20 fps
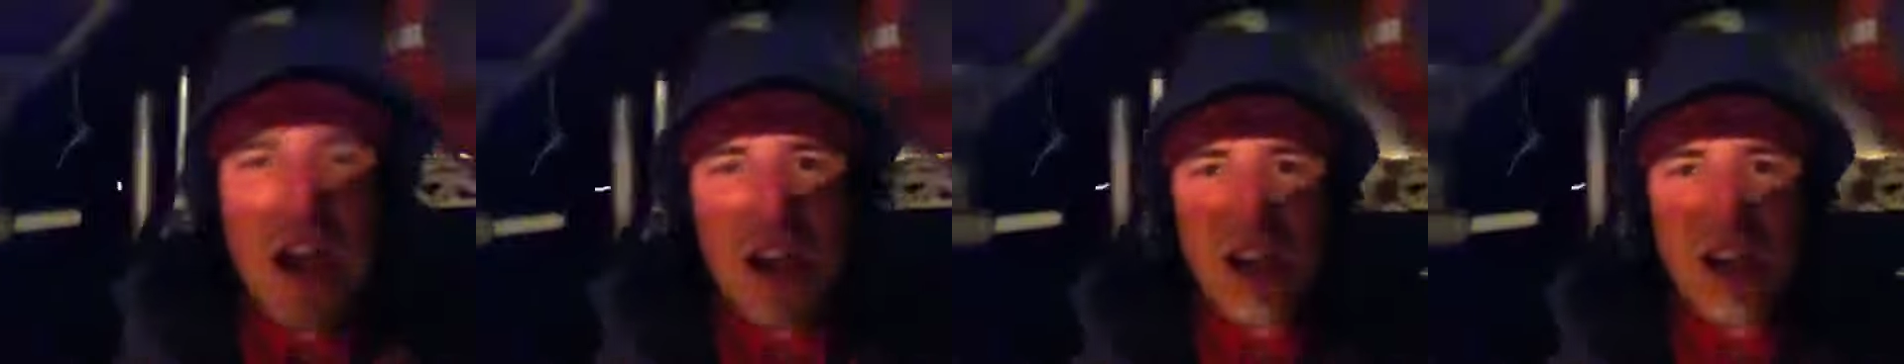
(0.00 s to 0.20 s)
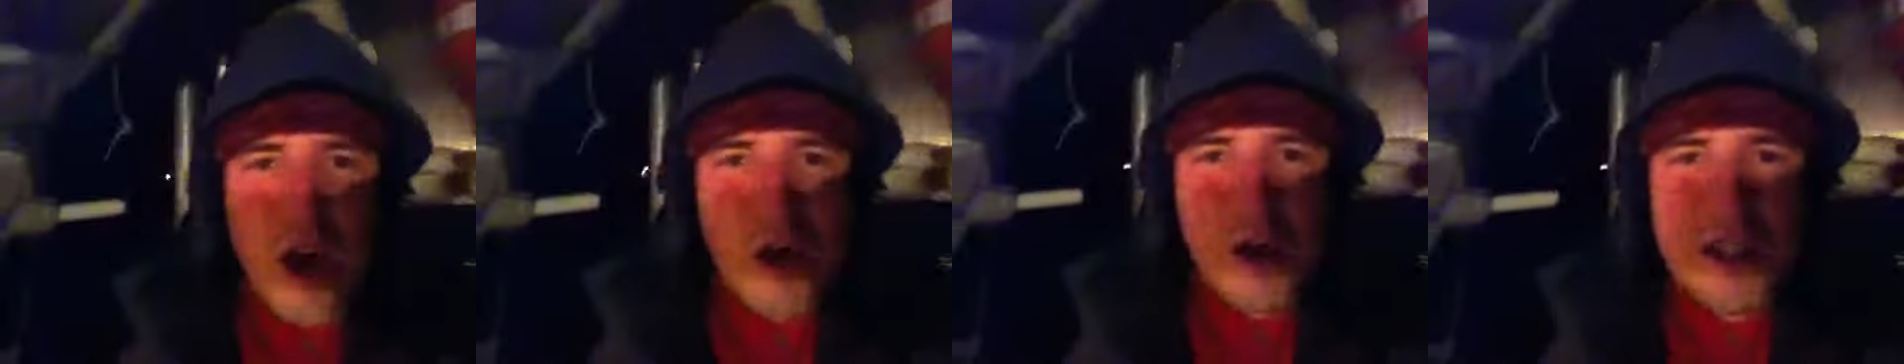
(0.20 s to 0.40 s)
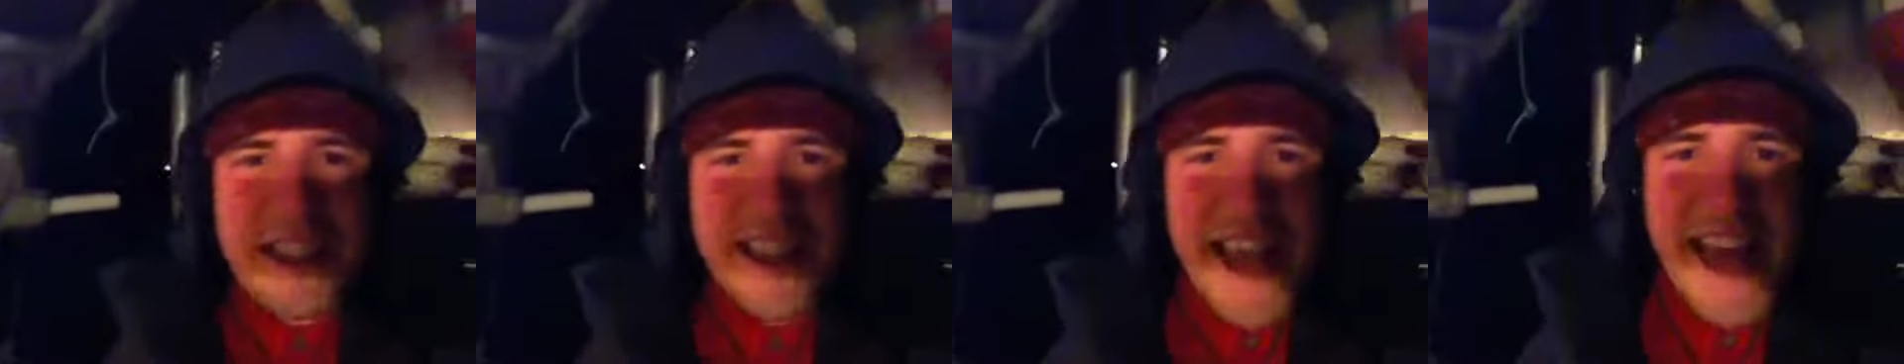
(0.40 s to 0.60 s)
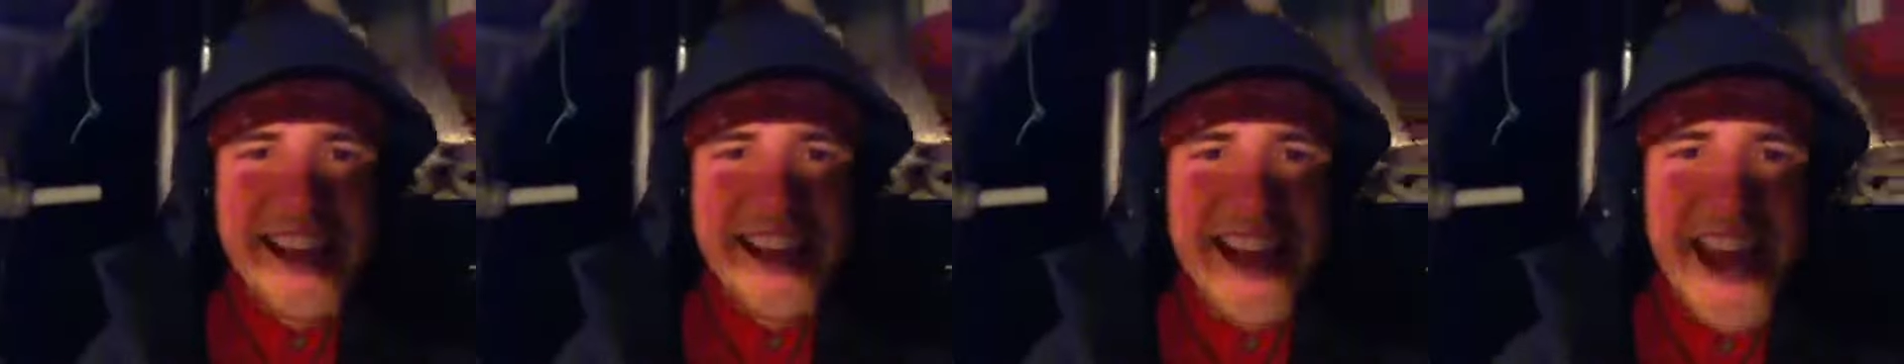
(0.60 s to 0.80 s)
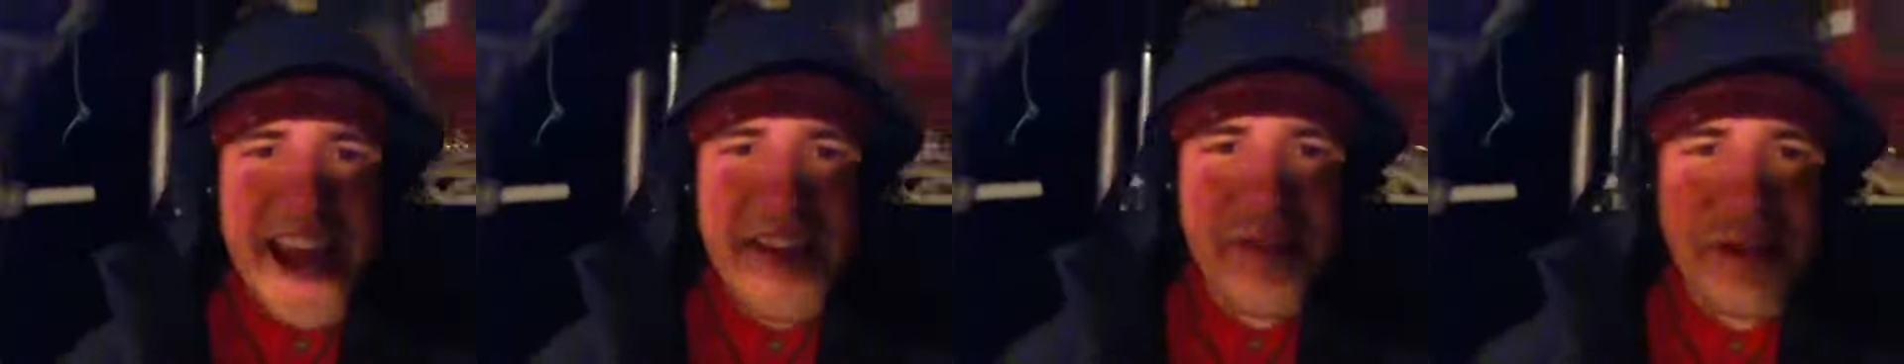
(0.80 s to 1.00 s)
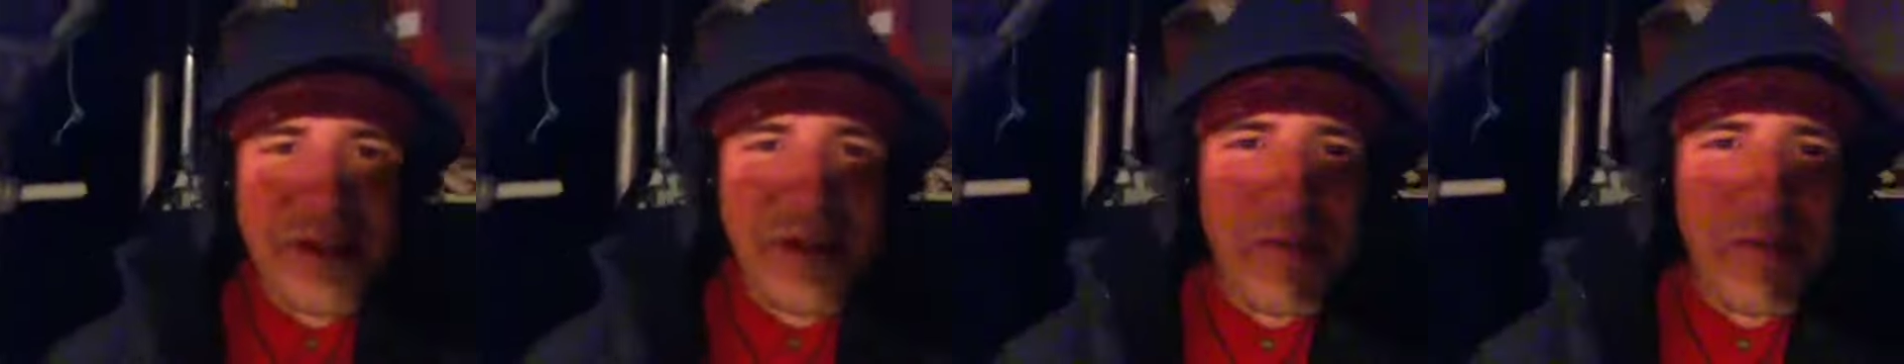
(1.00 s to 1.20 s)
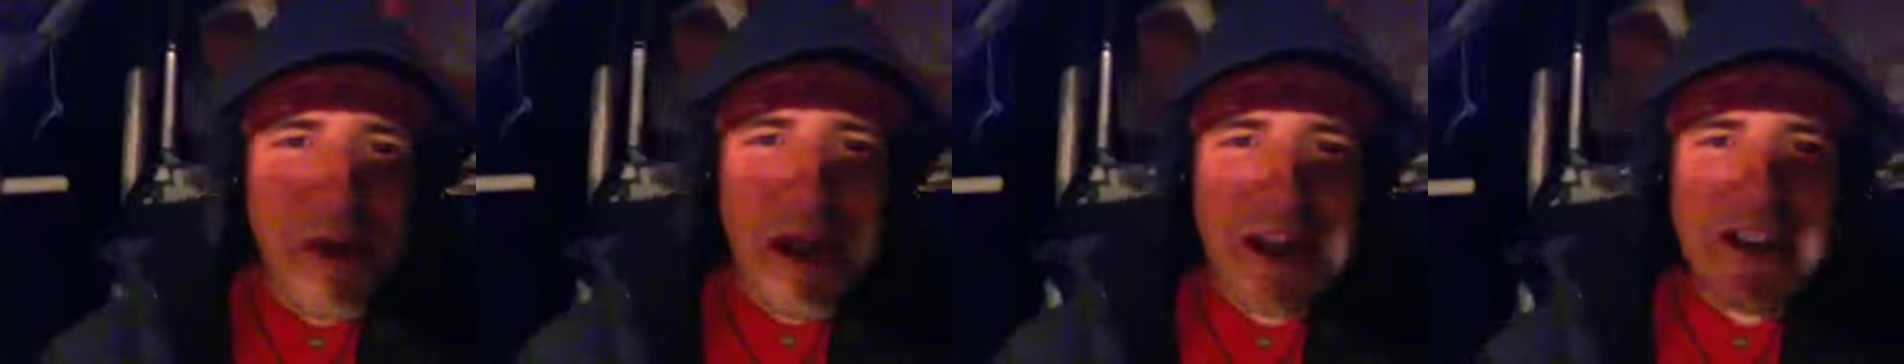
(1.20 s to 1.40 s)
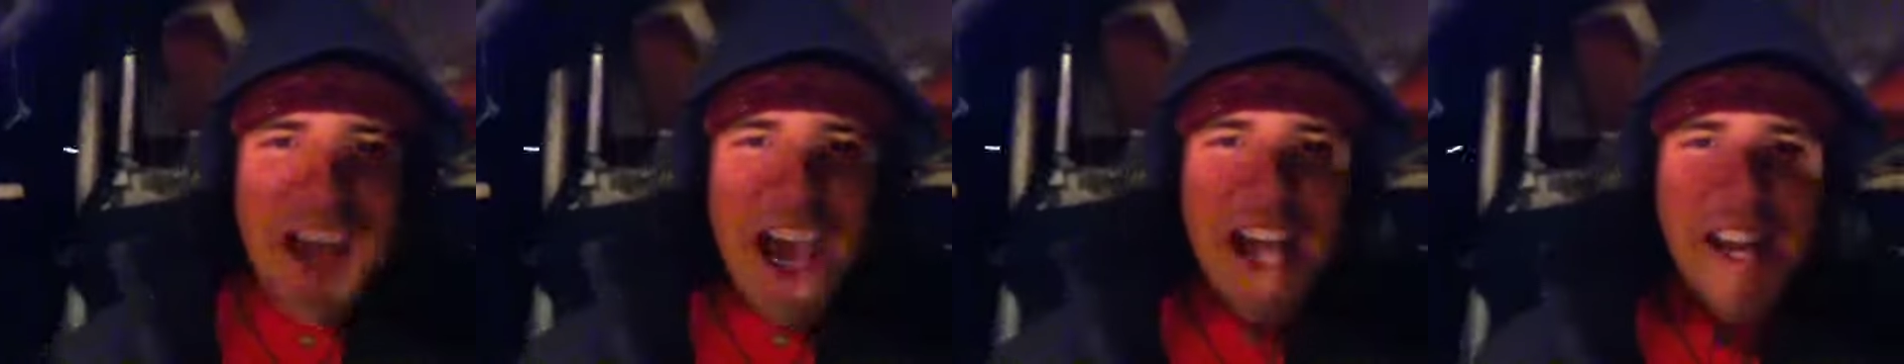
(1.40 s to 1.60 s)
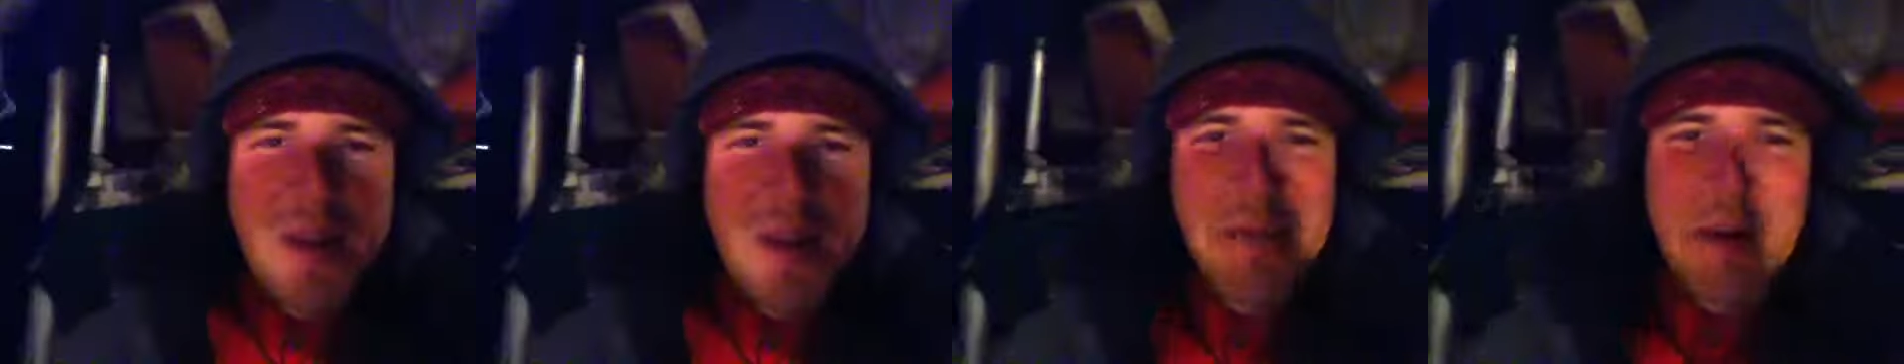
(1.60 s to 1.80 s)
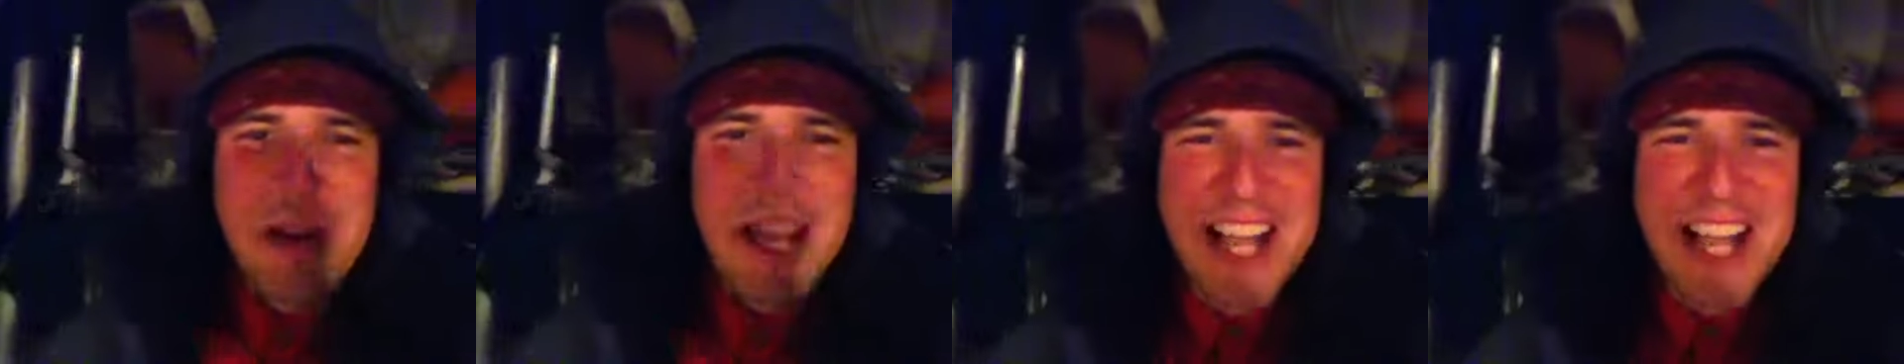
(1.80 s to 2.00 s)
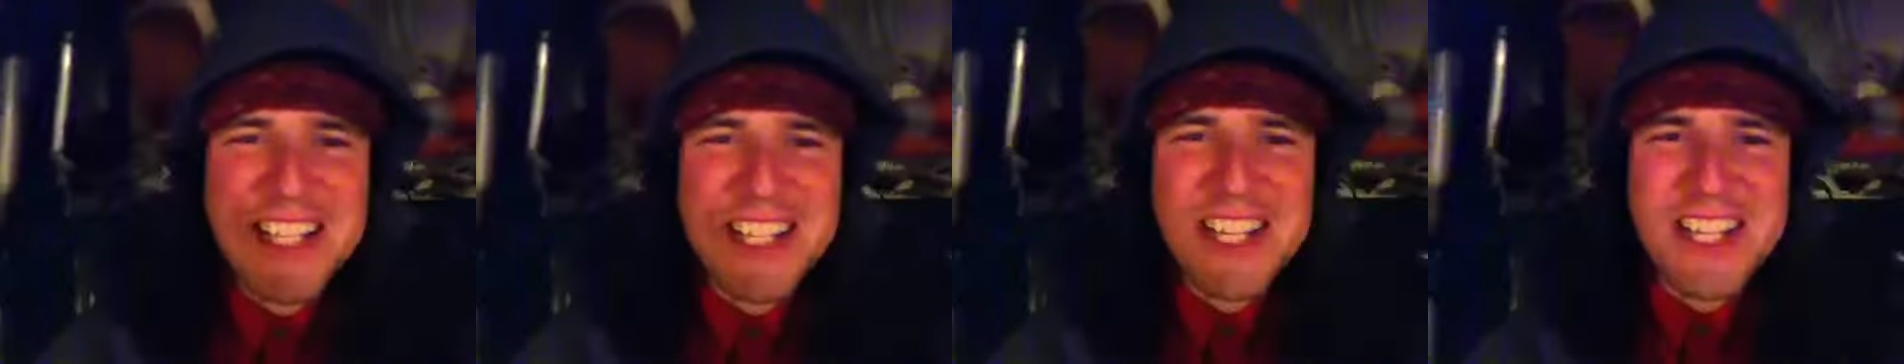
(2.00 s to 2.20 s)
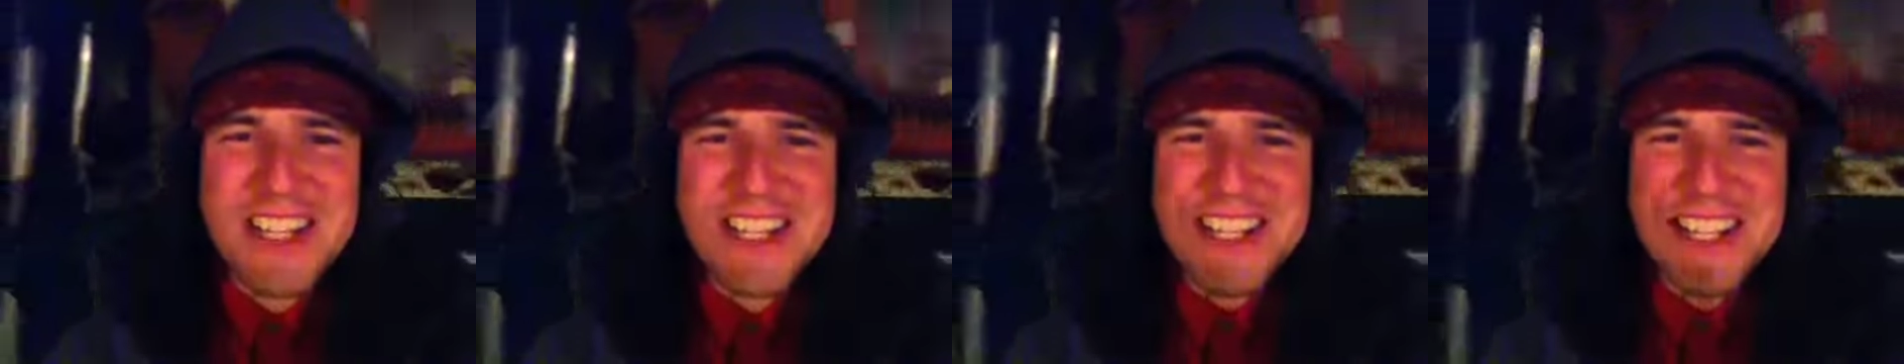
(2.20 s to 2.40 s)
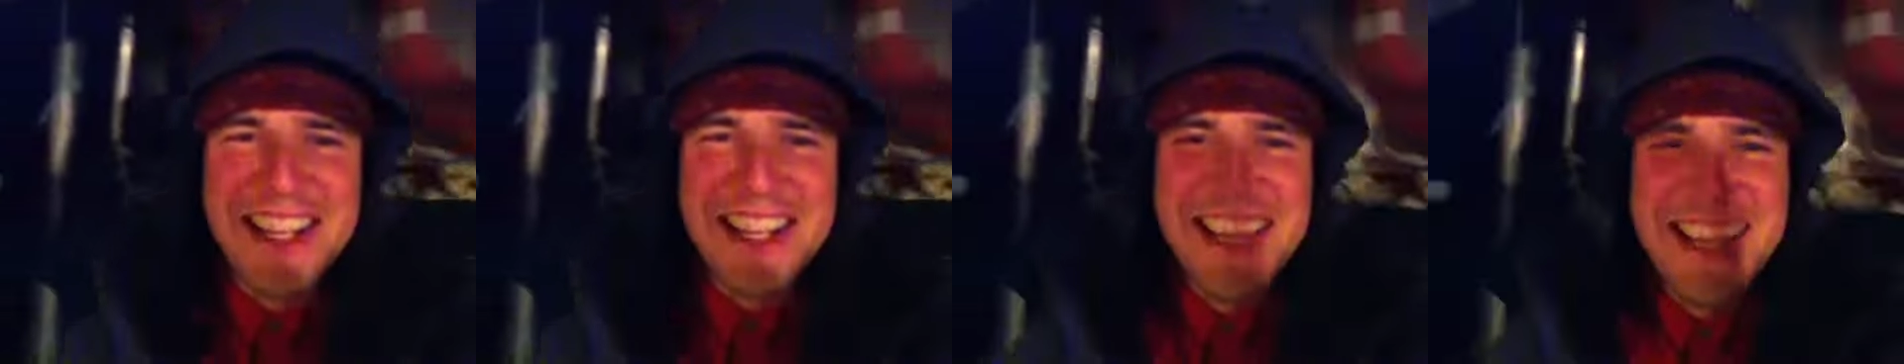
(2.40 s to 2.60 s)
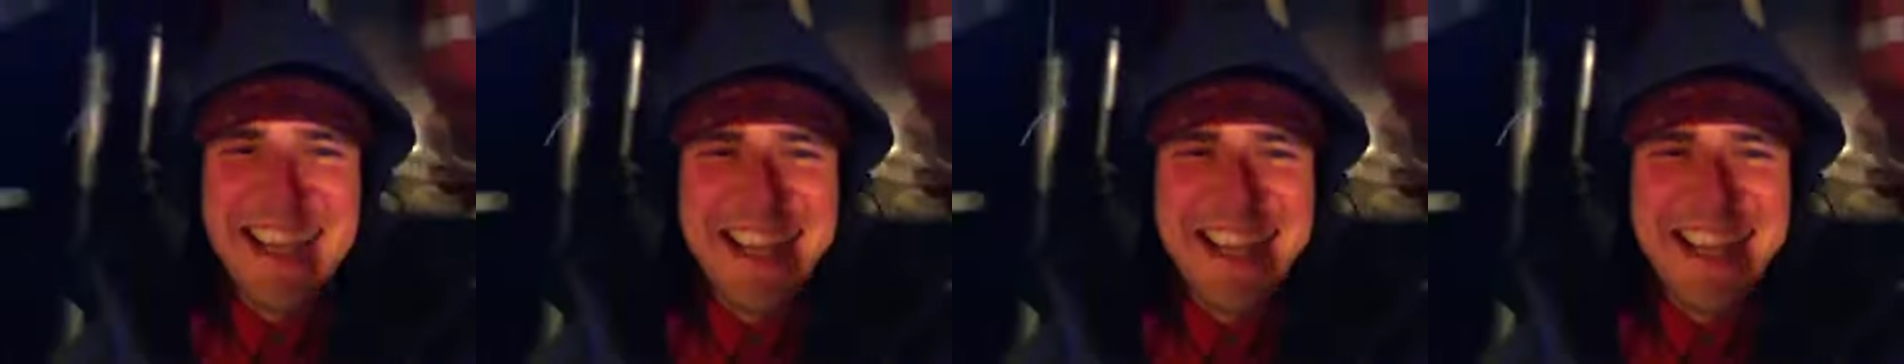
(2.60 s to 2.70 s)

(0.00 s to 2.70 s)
Yo, it's Len Davis with Pangeality Productions